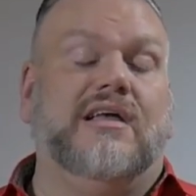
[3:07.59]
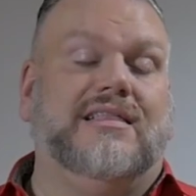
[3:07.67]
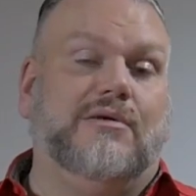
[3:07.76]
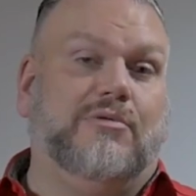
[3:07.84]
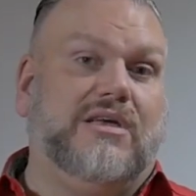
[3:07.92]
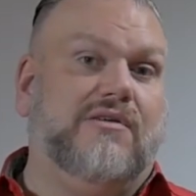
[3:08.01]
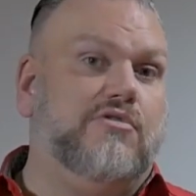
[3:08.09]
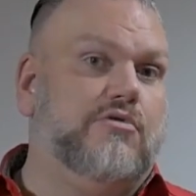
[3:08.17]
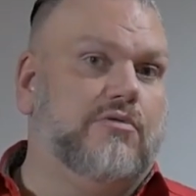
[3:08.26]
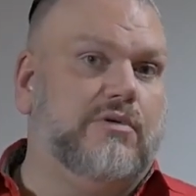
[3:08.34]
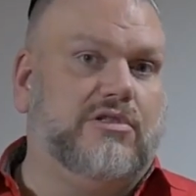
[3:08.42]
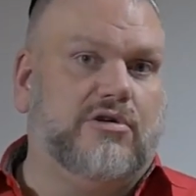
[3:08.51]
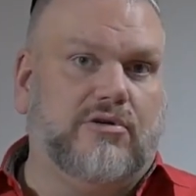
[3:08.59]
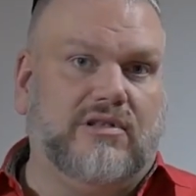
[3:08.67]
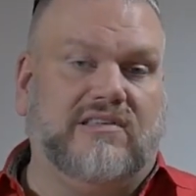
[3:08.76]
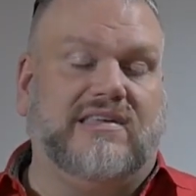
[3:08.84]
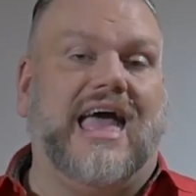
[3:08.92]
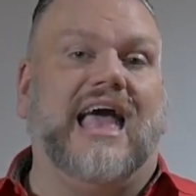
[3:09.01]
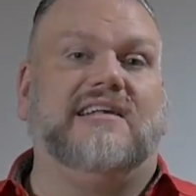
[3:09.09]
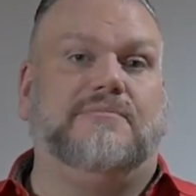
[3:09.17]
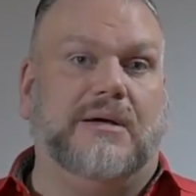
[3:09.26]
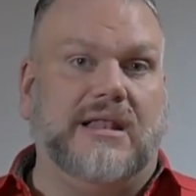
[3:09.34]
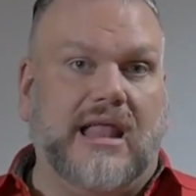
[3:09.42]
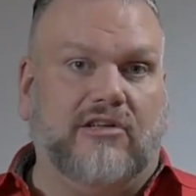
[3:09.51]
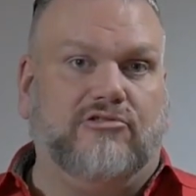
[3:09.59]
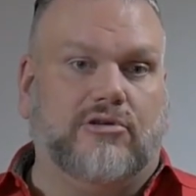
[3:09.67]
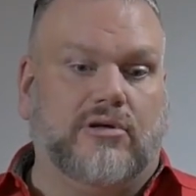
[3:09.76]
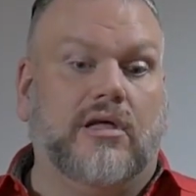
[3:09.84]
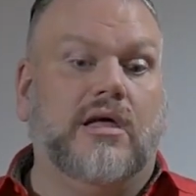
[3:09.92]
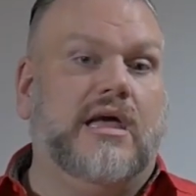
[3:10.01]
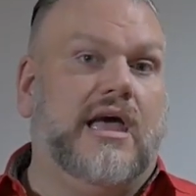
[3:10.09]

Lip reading: that will give you a return that's exponential